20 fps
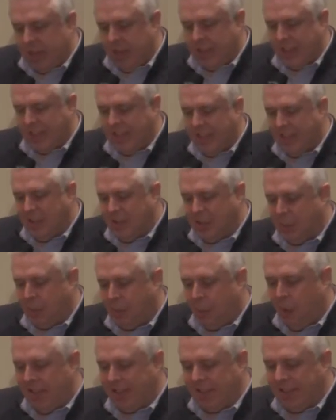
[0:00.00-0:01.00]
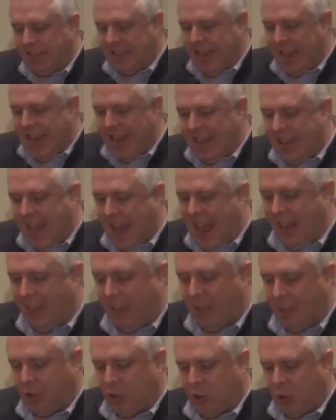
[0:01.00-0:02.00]
Uh, does the present day
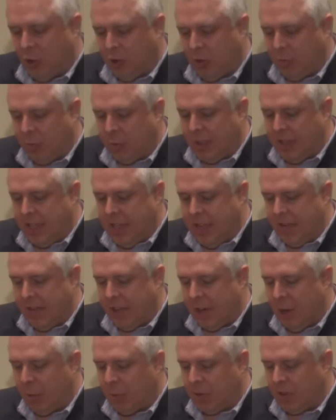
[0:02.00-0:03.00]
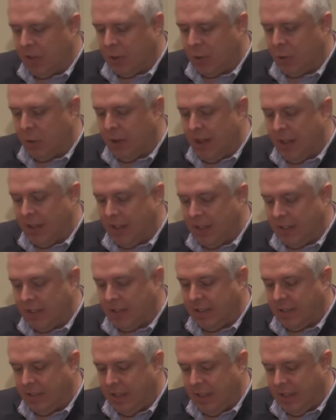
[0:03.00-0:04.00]
Catholic Church believe that homosexuality is
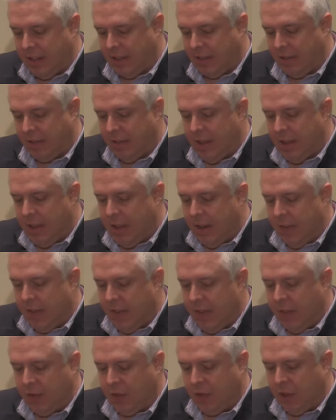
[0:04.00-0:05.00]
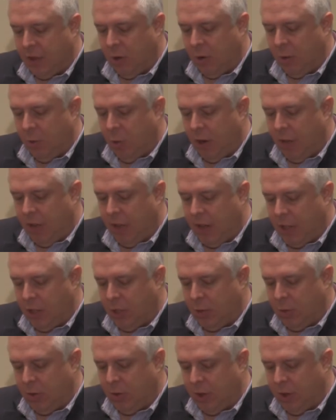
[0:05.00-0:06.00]
a sin? If so, what do they
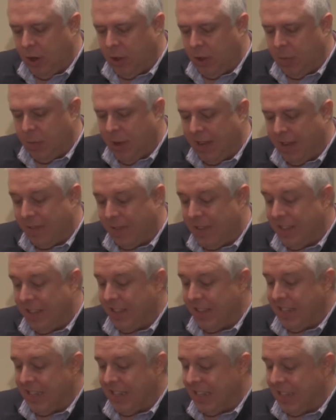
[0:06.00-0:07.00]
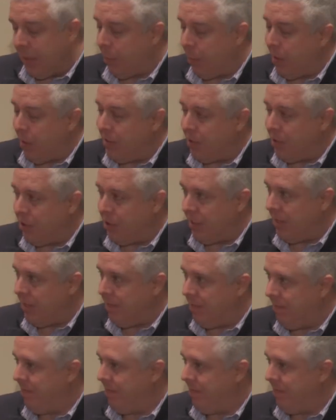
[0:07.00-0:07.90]
do with all the pedophilia in the priesthood?